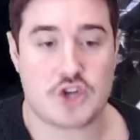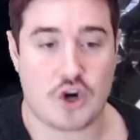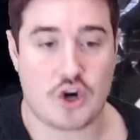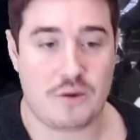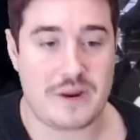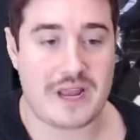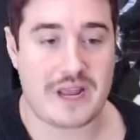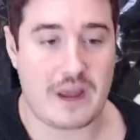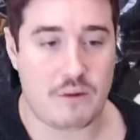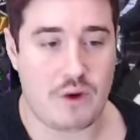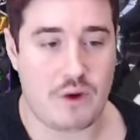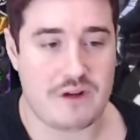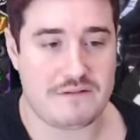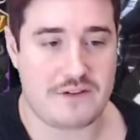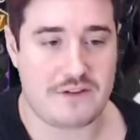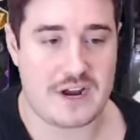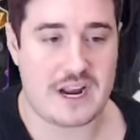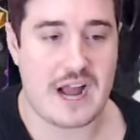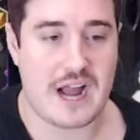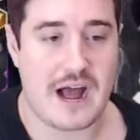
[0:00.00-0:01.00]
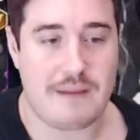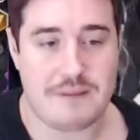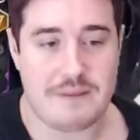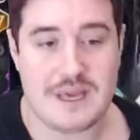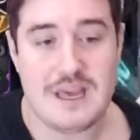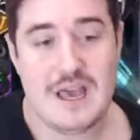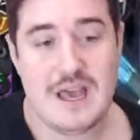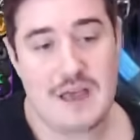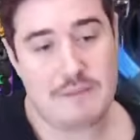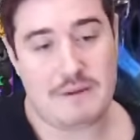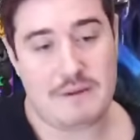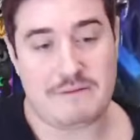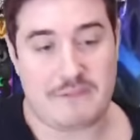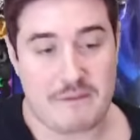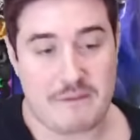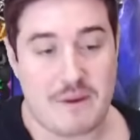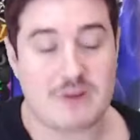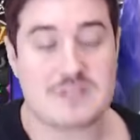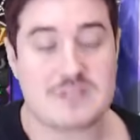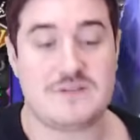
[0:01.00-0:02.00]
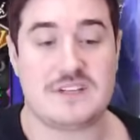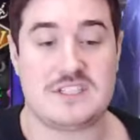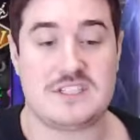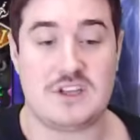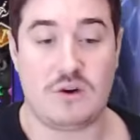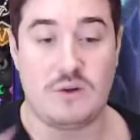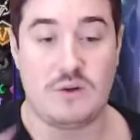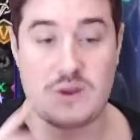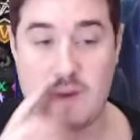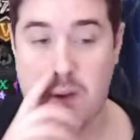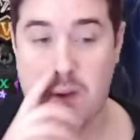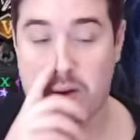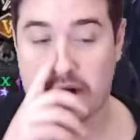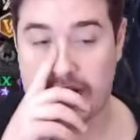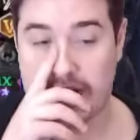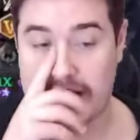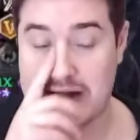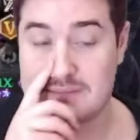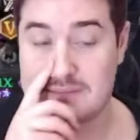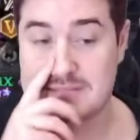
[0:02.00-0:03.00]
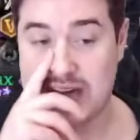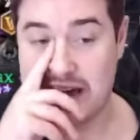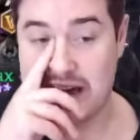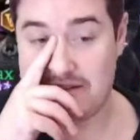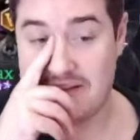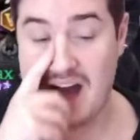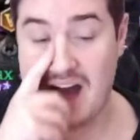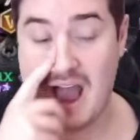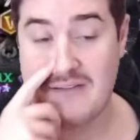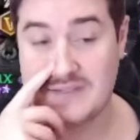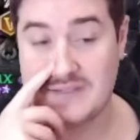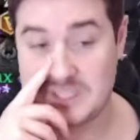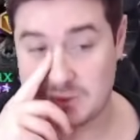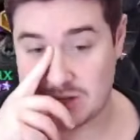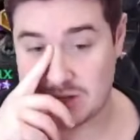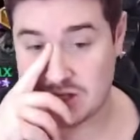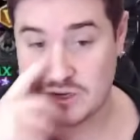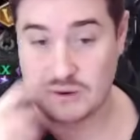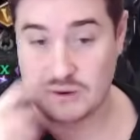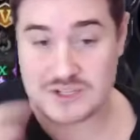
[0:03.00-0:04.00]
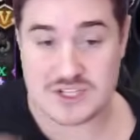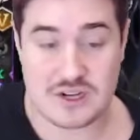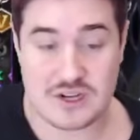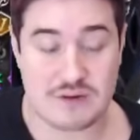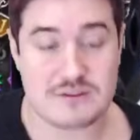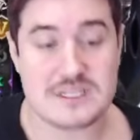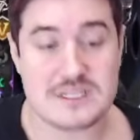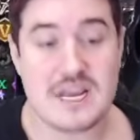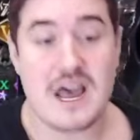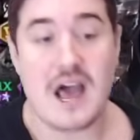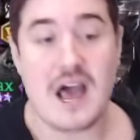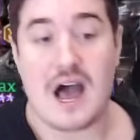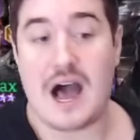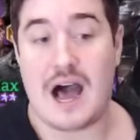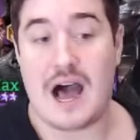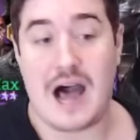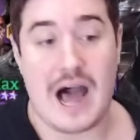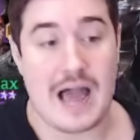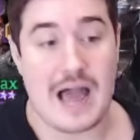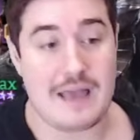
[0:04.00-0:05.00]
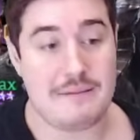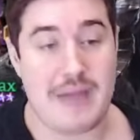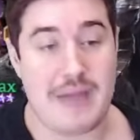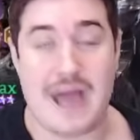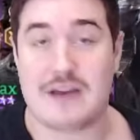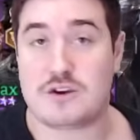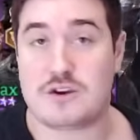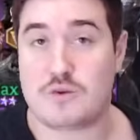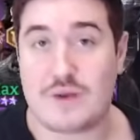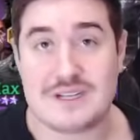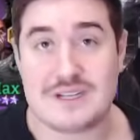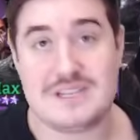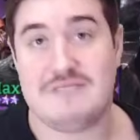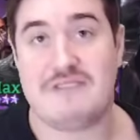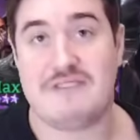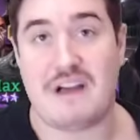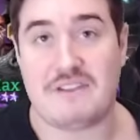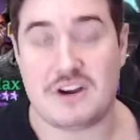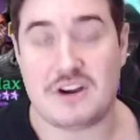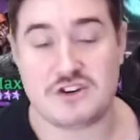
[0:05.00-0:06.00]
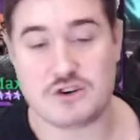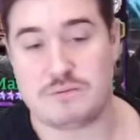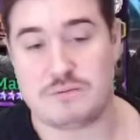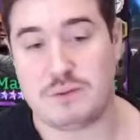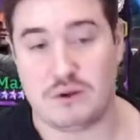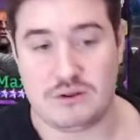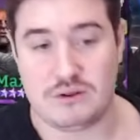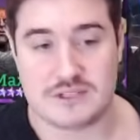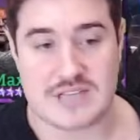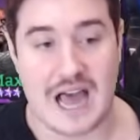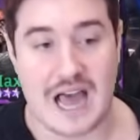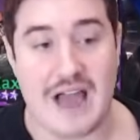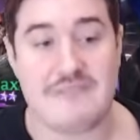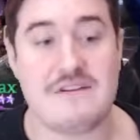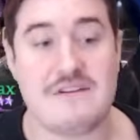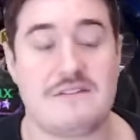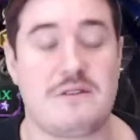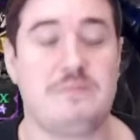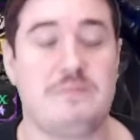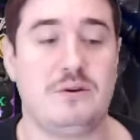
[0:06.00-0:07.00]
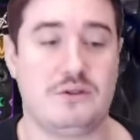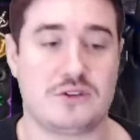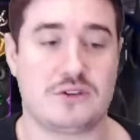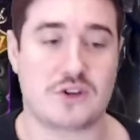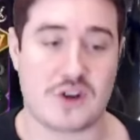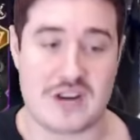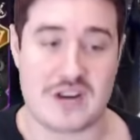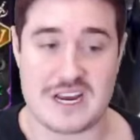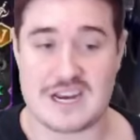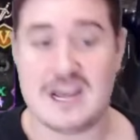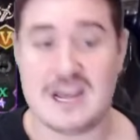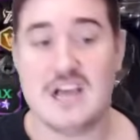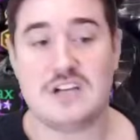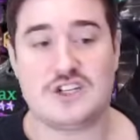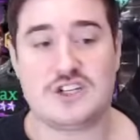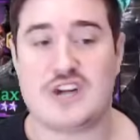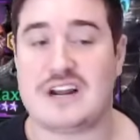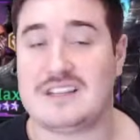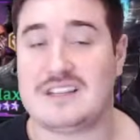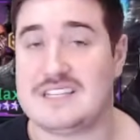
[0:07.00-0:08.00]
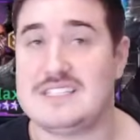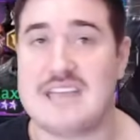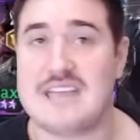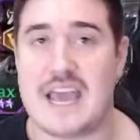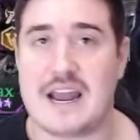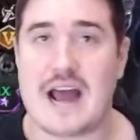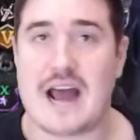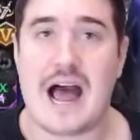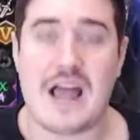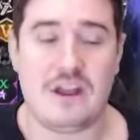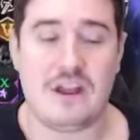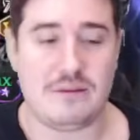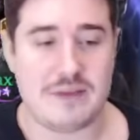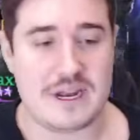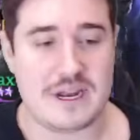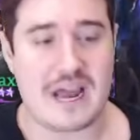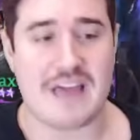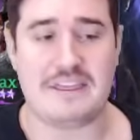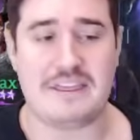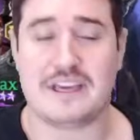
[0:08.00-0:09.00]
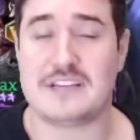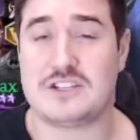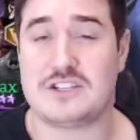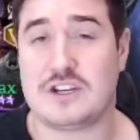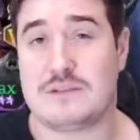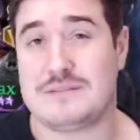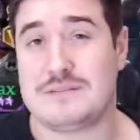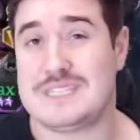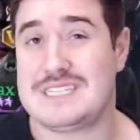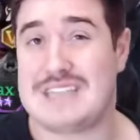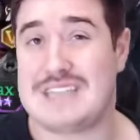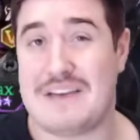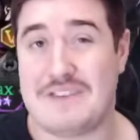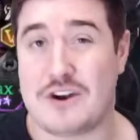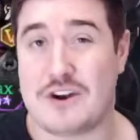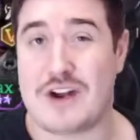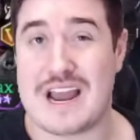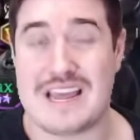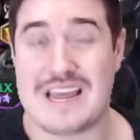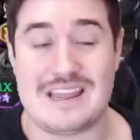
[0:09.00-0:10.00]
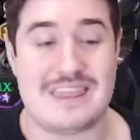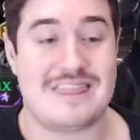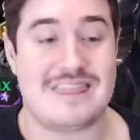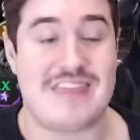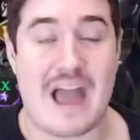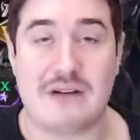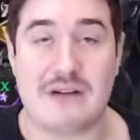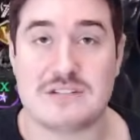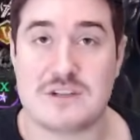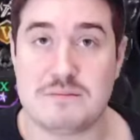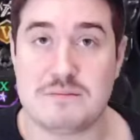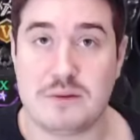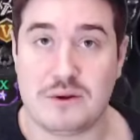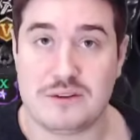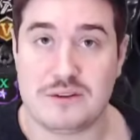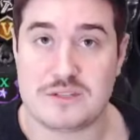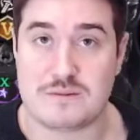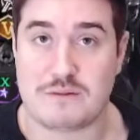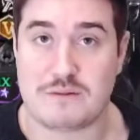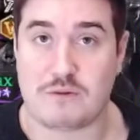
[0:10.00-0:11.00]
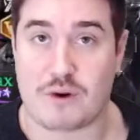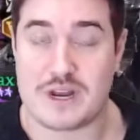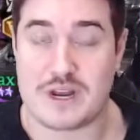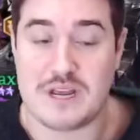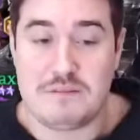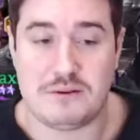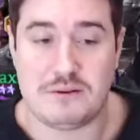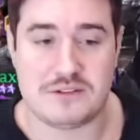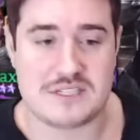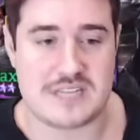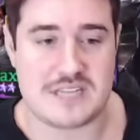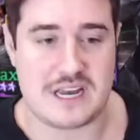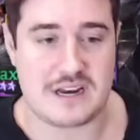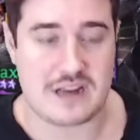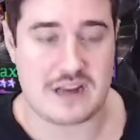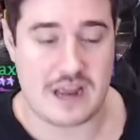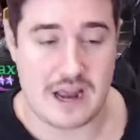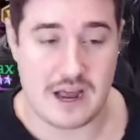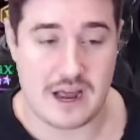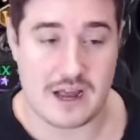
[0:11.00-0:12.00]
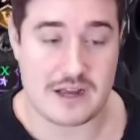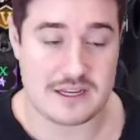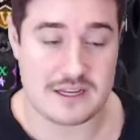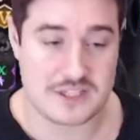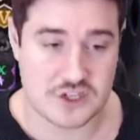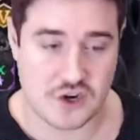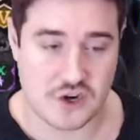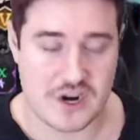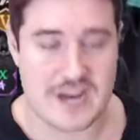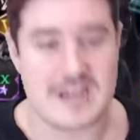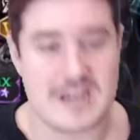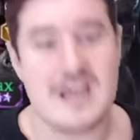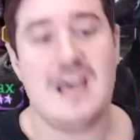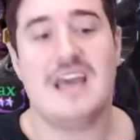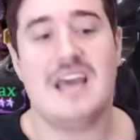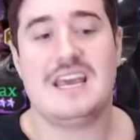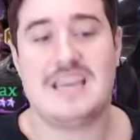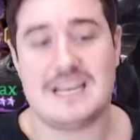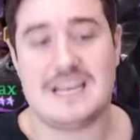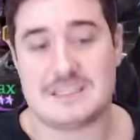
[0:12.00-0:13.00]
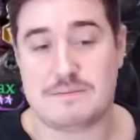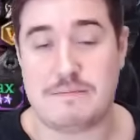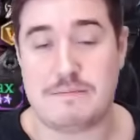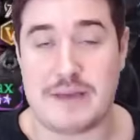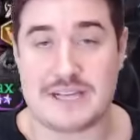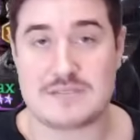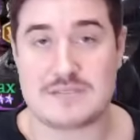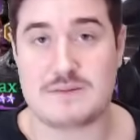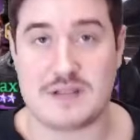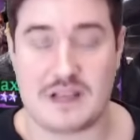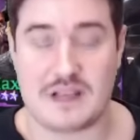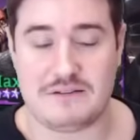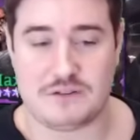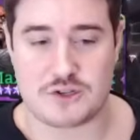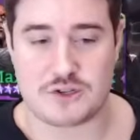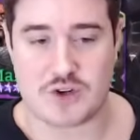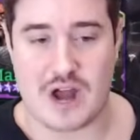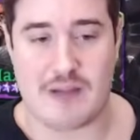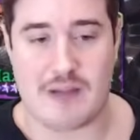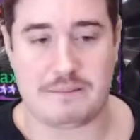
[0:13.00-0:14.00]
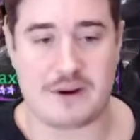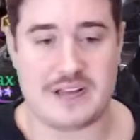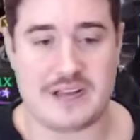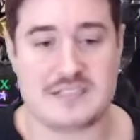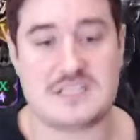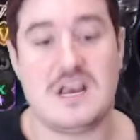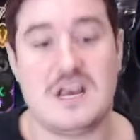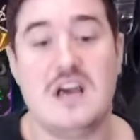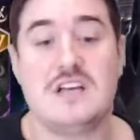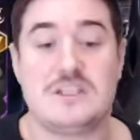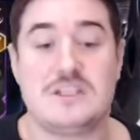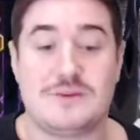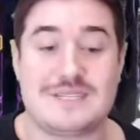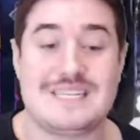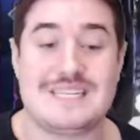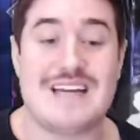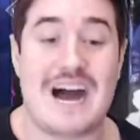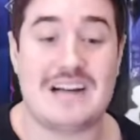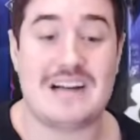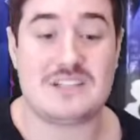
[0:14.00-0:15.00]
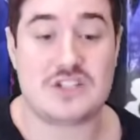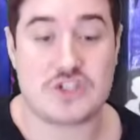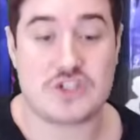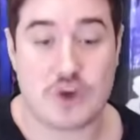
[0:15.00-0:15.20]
we get one free copy, but for most of us, the only way we're going to get them to A5 is with Soulstones. Uh, I am at 2,500 pulls. I've never pulled Greed. Shout out to Dan Heilman. I think it took him seven or 8,000 pulls before he pulled his, uh, his Greed. He has basement level drop rates. So it's not so